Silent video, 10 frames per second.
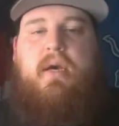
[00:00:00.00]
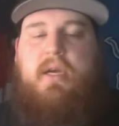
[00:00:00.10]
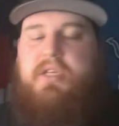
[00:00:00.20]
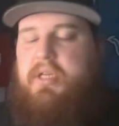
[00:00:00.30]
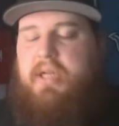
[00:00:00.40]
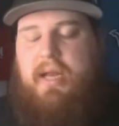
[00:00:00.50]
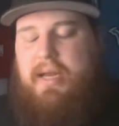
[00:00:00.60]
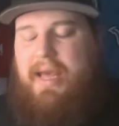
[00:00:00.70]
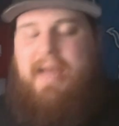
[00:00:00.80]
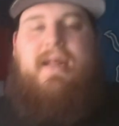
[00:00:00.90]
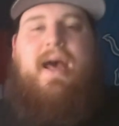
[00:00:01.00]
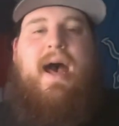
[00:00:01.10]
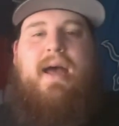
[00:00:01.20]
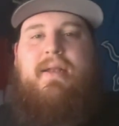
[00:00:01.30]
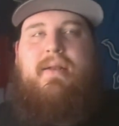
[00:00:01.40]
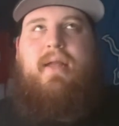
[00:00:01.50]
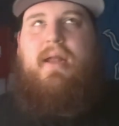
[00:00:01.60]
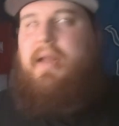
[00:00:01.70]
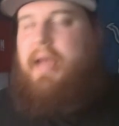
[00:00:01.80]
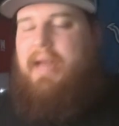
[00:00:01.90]
They didn't
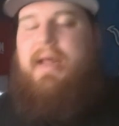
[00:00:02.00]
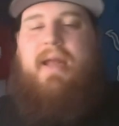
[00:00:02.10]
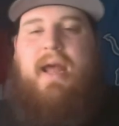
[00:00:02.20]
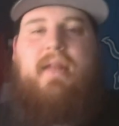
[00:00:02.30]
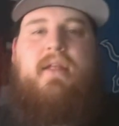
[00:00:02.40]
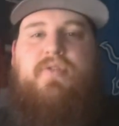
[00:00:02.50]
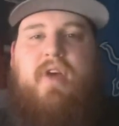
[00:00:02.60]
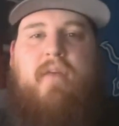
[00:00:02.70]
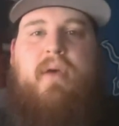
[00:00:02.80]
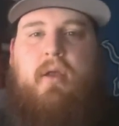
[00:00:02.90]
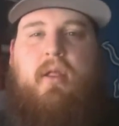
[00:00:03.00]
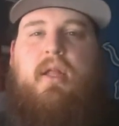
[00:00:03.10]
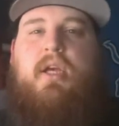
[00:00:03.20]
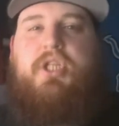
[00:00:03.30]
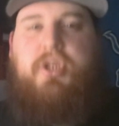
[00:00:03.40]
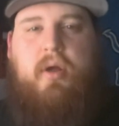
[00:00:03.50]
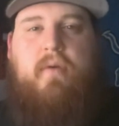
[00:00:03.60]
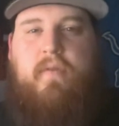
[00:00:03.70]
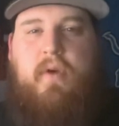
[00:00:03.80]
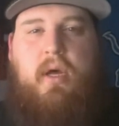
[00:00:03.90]
hit on any of the draft picks that they should have.